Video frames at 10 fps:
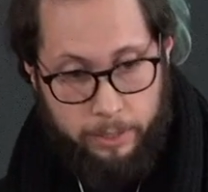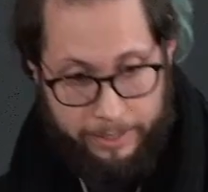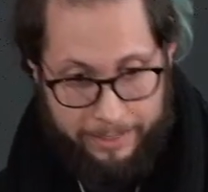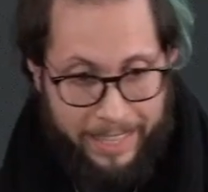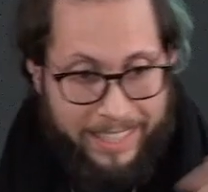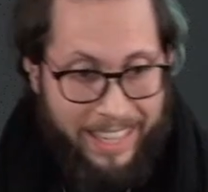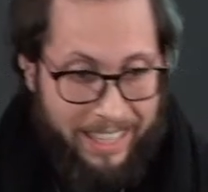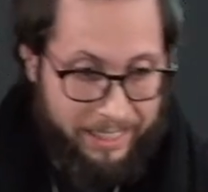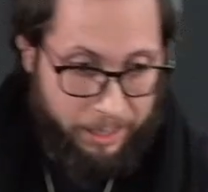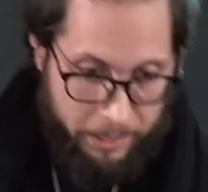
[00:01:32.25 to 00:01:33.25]

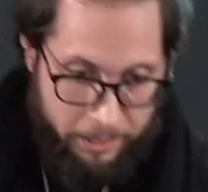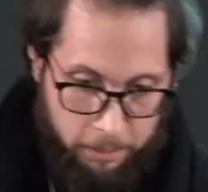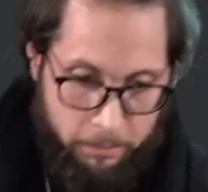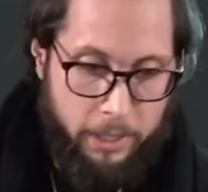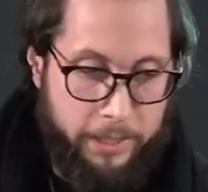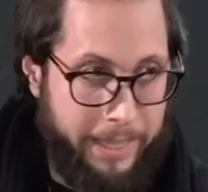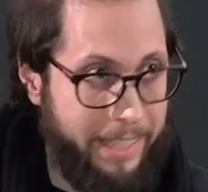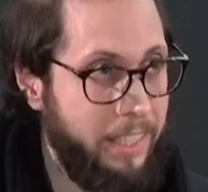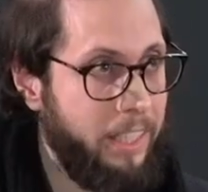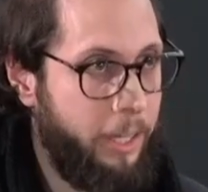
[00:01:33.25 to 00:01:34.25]
intergalactic medium
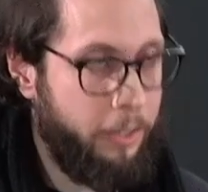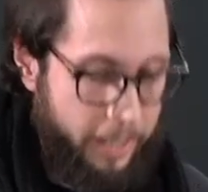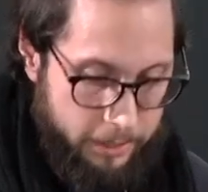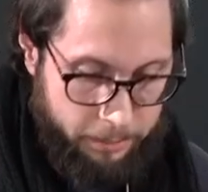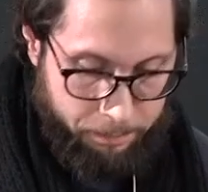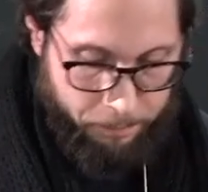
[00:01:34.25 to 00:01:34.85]
get reionized.